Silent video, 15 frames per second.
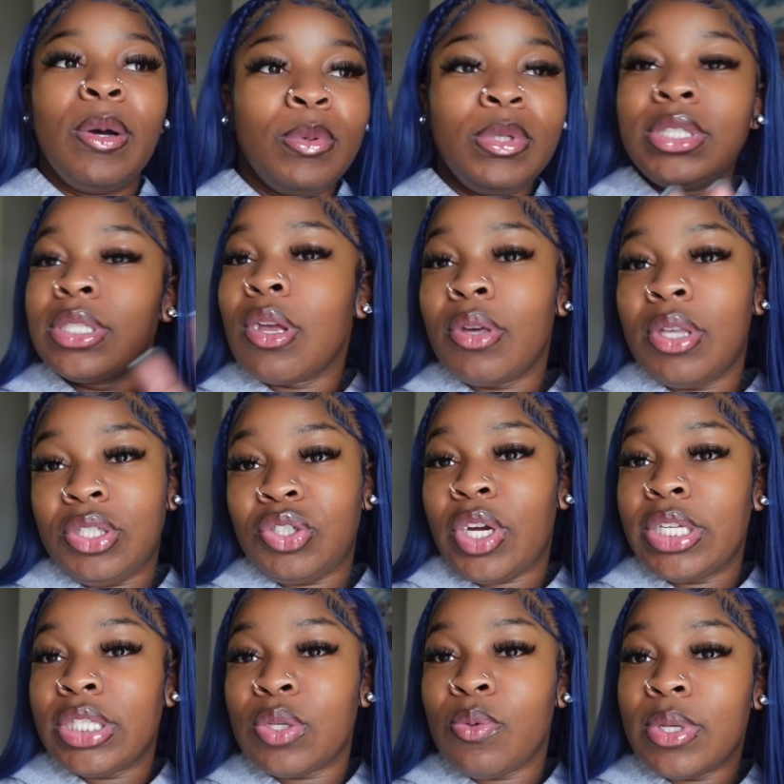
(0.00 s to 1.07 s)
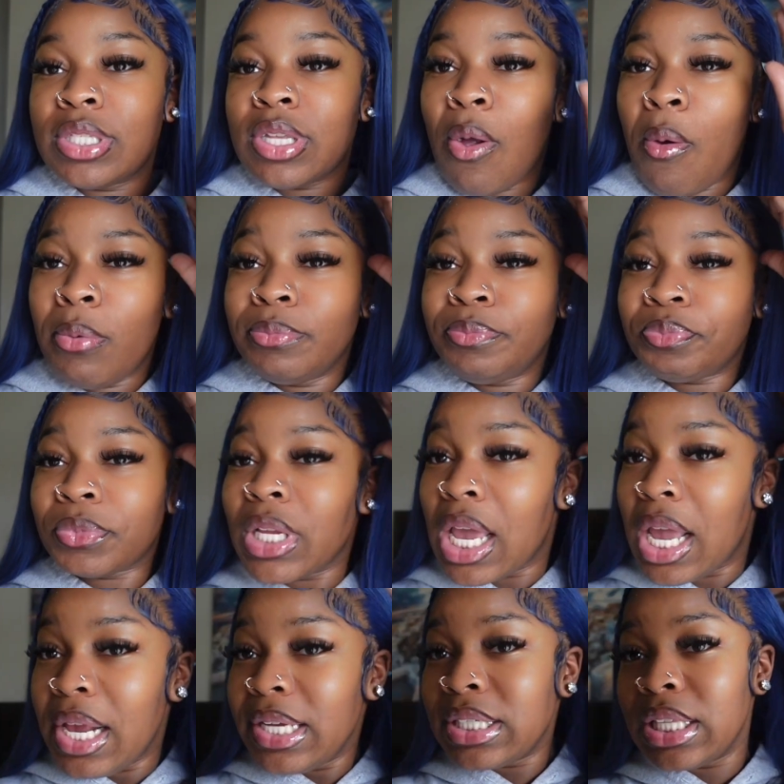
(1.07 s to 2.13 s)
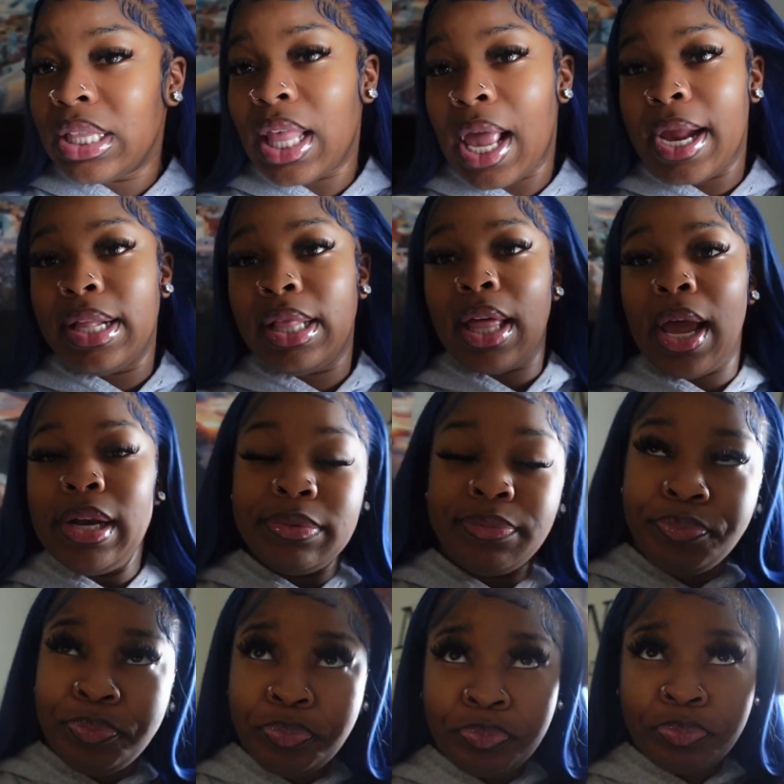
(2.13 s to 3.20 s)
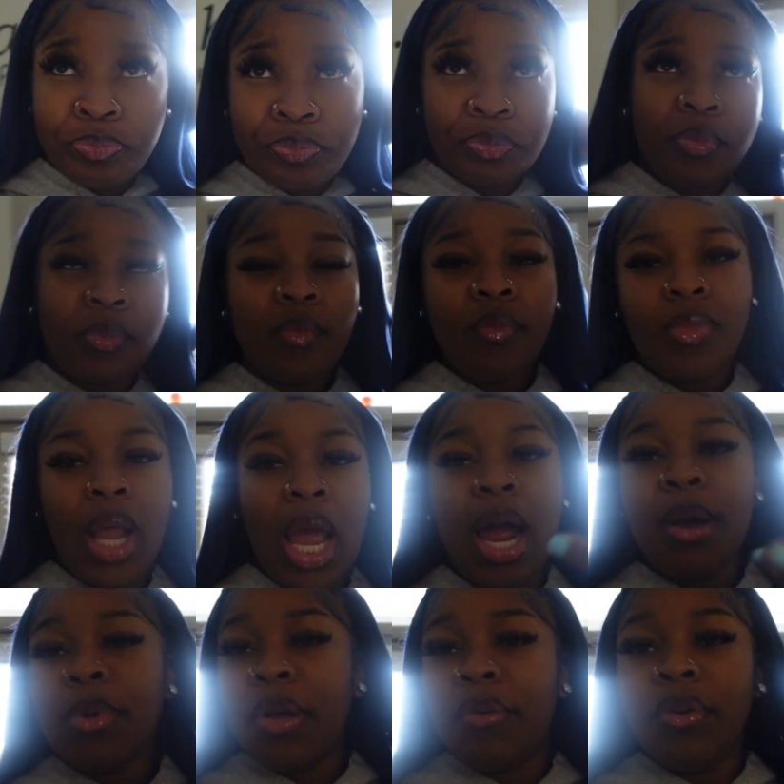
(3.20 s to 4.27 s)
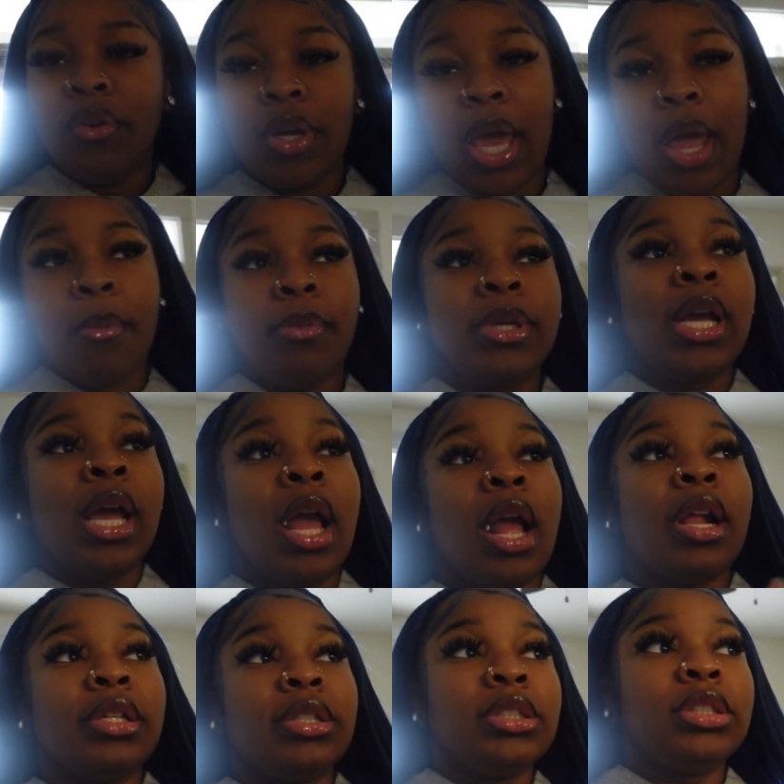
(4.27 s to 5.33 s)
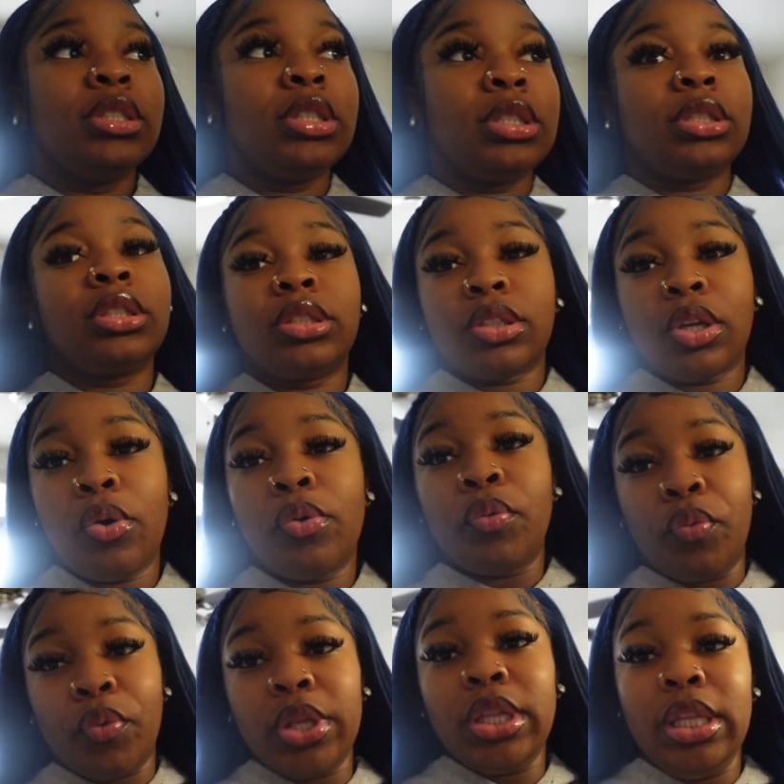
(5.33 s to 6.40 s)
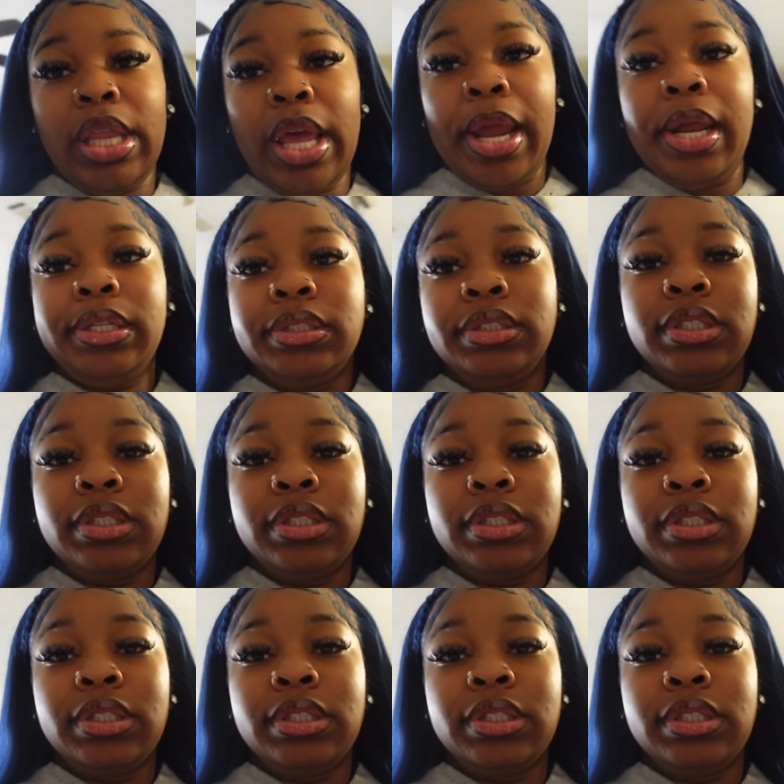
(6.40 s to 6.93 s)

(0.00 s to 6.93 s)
We just gonna get straight to it. So it's late, like I'm not even gonna cap. It's really late.